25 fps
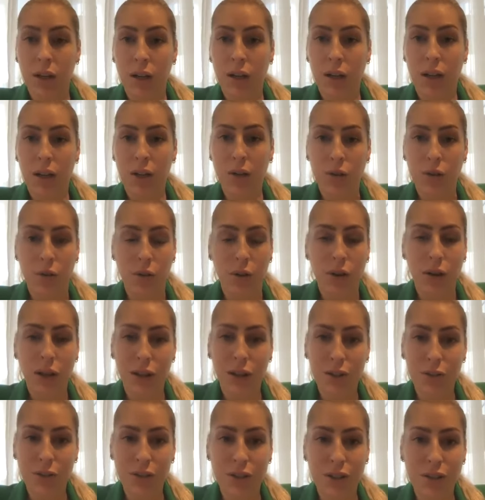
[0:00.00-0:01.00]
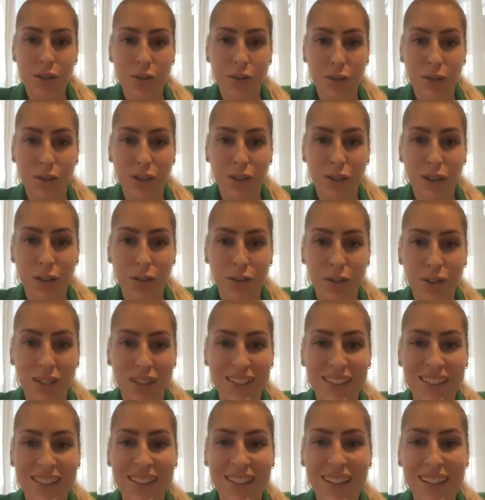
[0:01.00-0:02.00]
I don't know, hundreds or
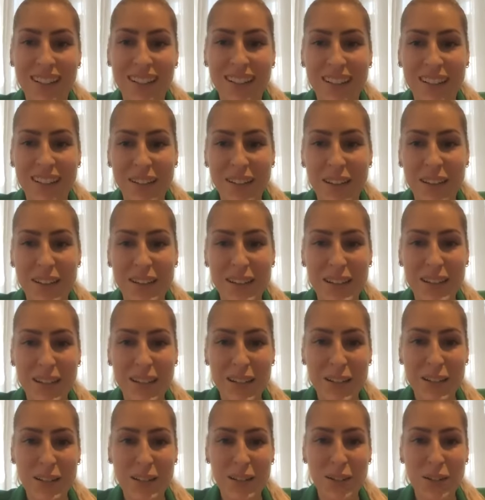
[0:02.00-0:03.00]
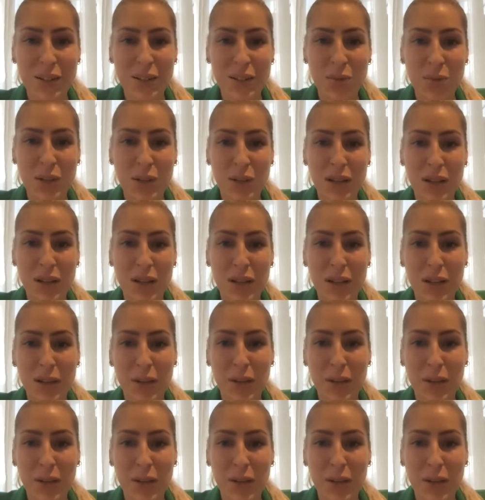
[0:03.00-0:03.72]
thousands, and then you will,